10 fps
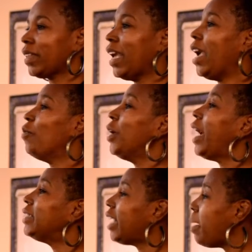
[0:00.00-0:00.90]
And when
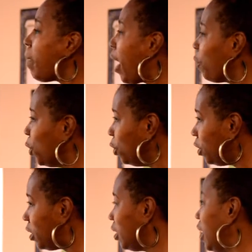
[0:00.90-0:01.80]
I say my
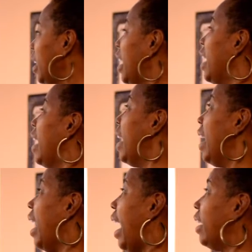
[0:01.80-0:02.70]
roots,
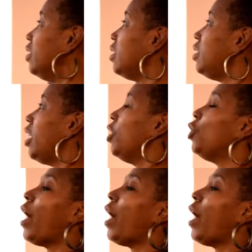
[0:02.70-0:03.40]
I'll just tell you,